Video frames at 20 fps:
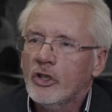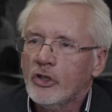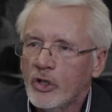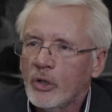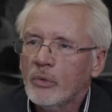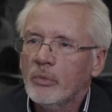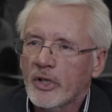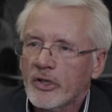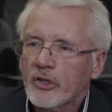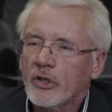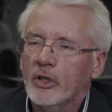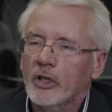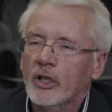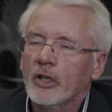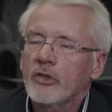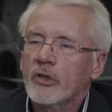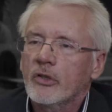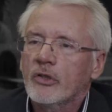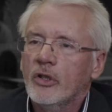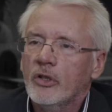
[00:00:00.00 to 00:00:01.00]
to do
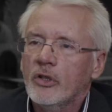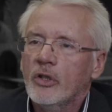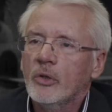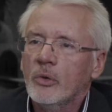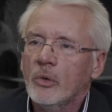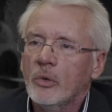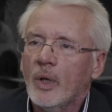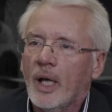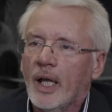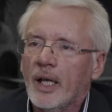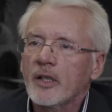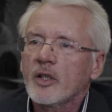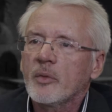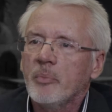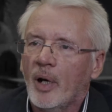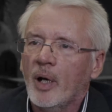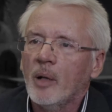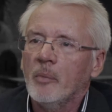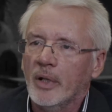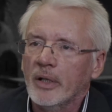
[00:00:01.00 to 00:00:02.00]
research, to do
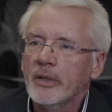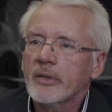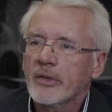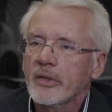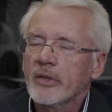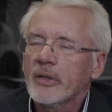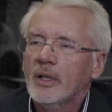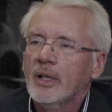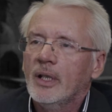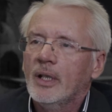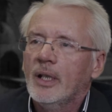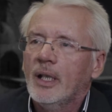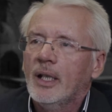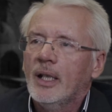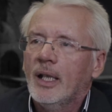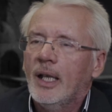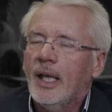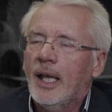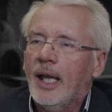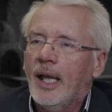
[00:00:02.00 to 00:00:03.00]
experiments.
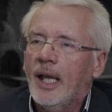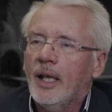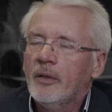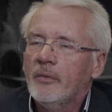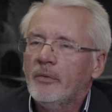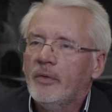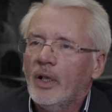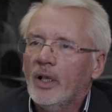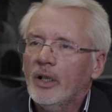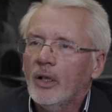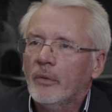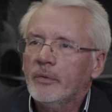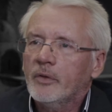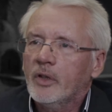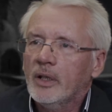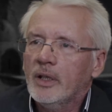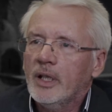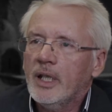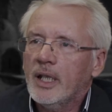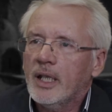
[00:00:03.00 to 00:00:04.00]
And very
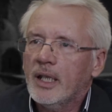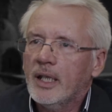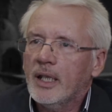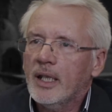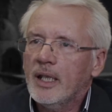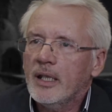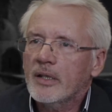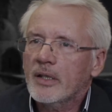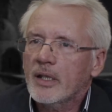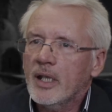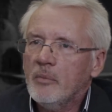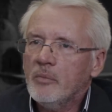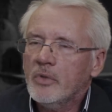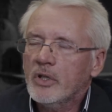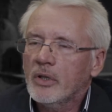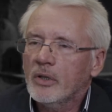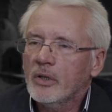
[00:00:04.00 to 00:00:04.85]
often he seemed